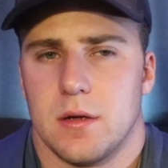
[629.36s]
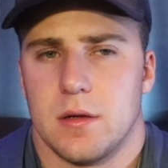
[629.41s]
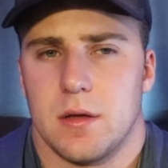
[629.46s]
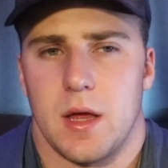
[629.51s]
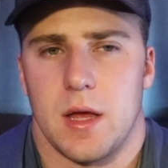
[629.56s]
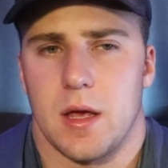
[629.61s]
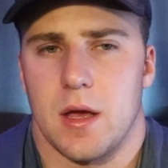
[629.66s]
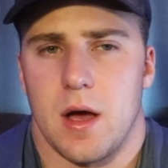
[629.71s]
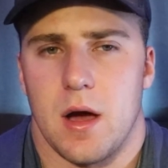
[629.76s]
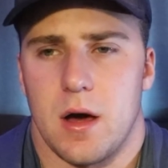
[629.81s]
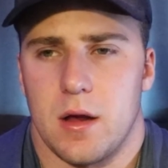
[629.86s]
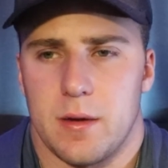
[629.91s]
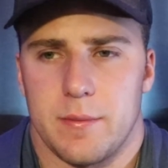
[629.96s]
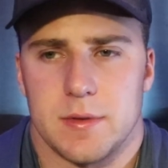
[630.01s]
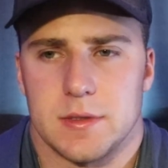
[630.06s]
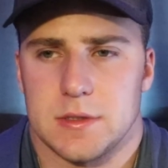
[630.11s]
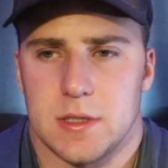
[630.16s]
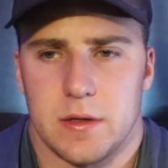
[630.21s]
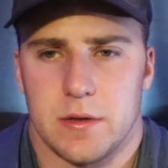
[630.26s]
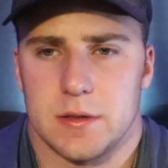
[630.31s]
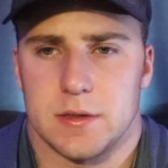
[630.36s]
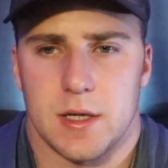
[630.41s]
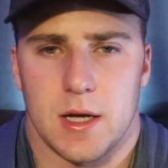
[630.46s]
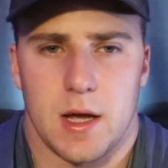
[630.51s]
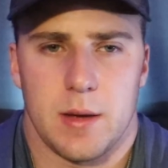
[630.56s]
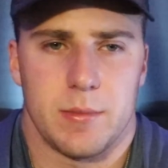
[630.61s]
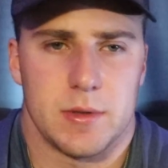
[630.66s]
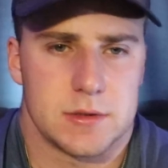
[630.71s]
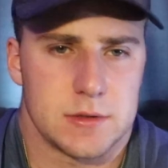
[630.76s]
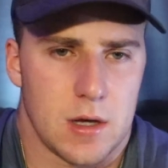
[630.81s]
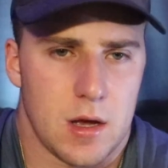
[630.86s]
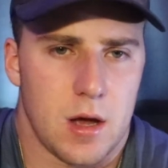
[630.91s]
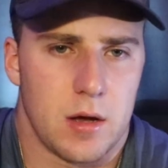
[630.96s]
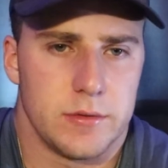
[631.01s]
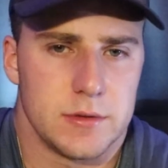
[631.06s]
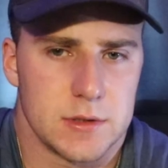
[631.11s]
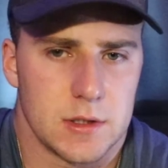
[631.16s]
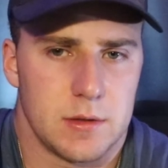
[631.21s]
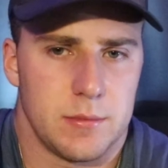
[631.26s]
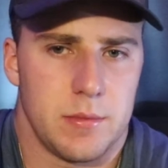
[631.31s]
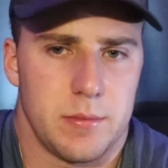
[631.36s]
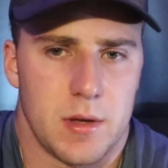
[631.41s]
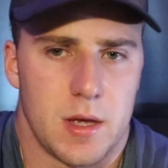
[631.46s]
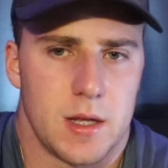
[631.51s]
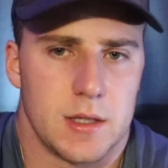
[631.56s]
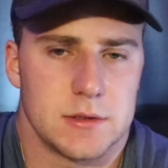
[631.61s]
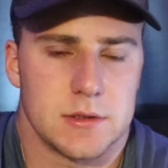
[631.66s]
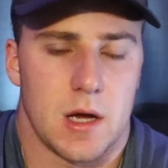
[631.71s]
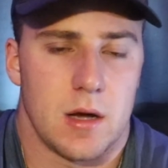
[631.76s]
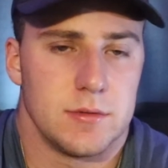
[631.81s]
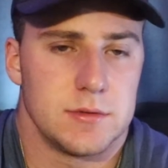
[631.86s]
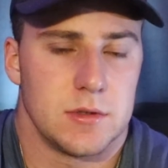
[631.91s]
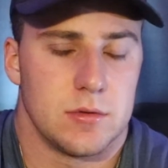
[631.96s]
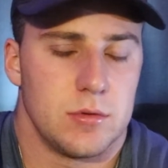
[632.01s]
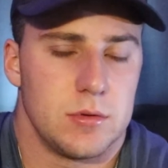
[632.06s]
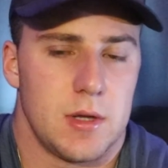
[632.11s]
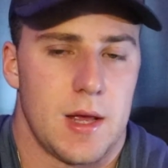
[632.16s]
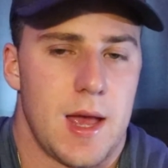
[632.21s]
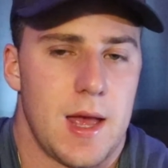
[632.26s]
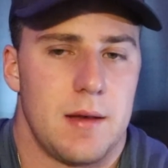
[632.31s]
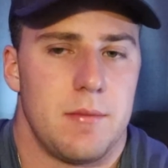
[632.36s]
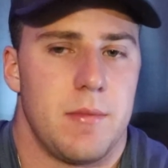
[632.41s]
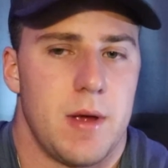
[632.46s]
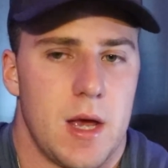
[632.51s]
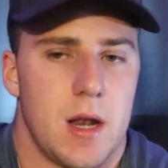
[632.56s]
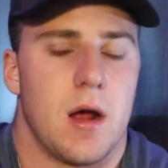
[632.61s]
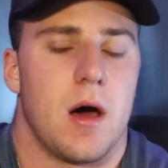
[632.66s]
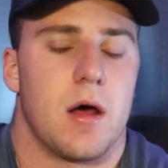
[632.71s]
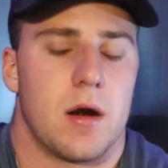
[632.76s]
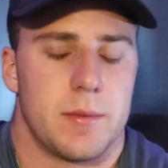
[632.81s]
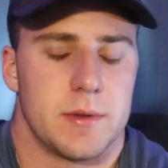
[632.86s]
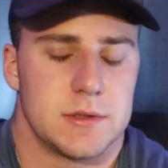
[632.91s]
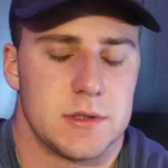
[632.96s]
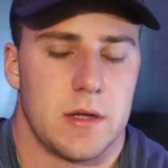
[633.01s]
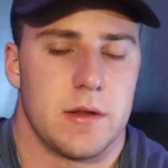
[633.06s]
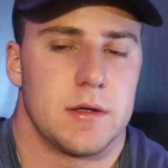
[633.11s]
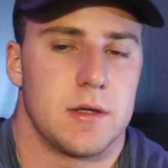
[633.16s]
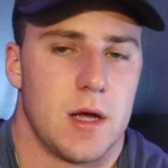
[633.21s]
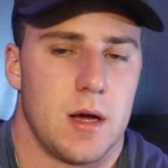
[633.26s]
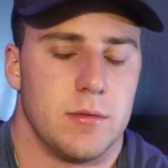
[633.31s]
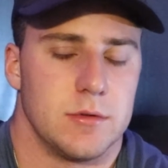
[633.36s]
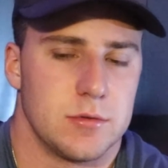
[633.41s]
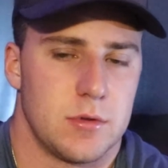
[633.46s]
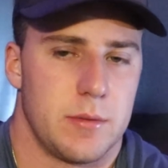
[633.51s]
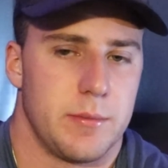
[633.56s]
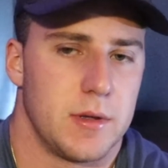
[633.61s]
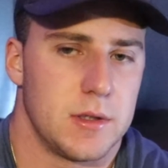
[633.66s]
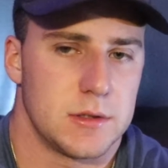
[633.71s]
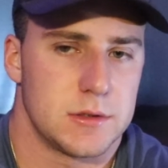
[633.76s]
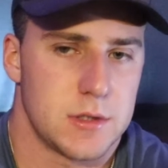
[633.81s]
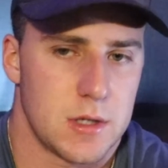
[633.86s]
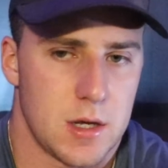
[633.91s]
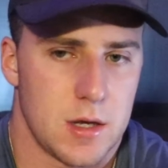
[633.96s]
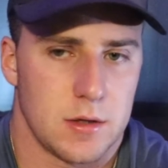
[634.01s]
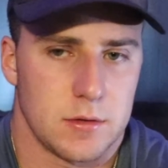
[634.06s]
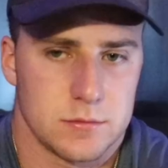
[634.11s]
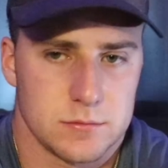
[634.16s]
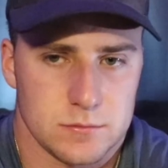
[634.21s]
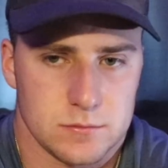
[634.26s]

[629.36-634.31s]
Like, 100% of the time, it's always going to be bad. It's always going to end bad 100% of the time, is what I'm going to say.